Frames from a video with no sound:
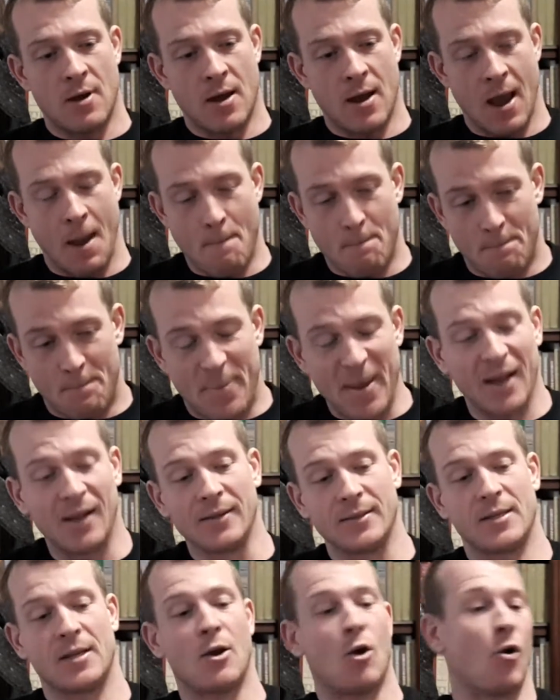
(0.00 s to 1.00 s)
a
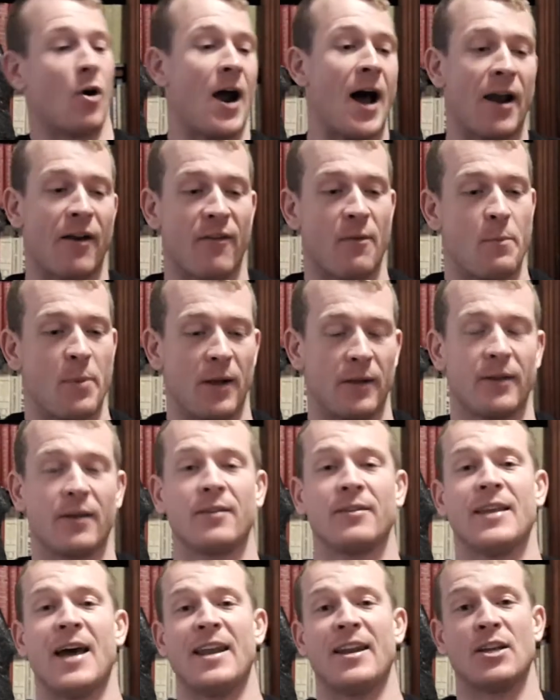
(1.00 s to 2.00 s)
building or out of a
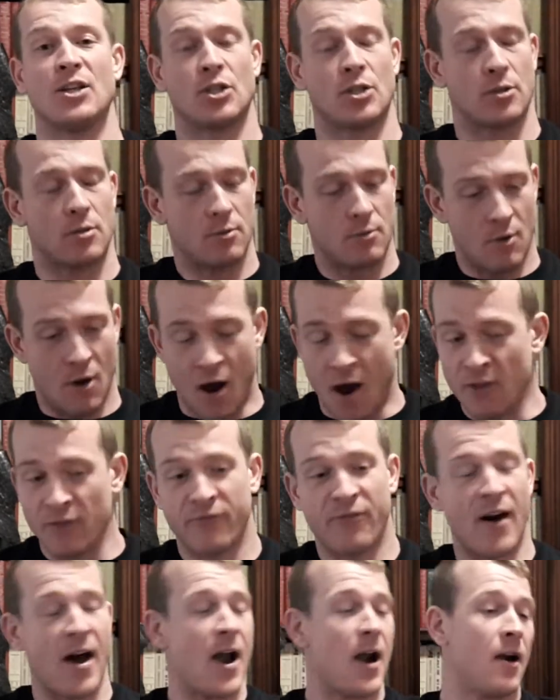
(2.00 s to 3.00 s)
building that is on
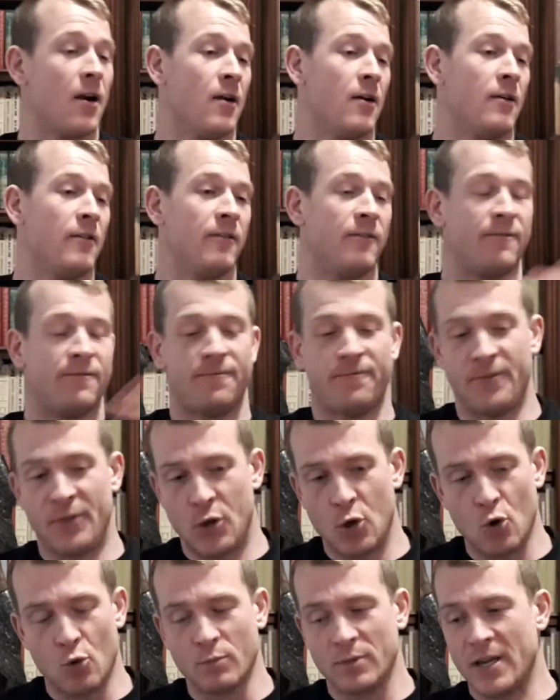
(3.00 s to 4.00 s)
fire,
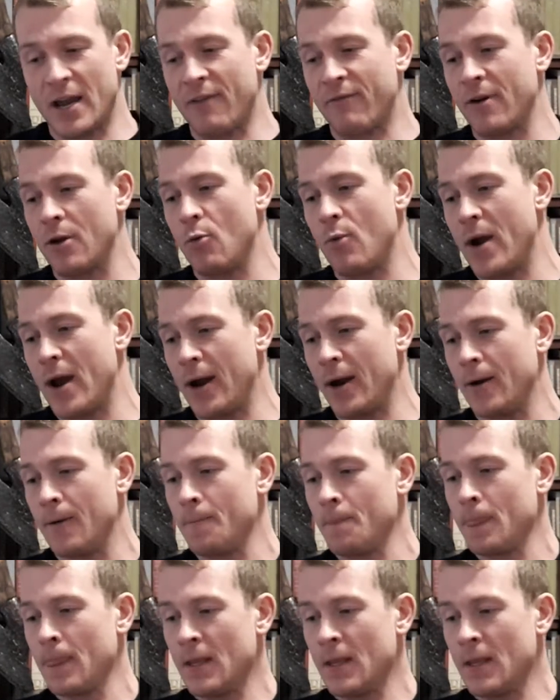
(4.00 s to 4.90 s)
fumes everywhere,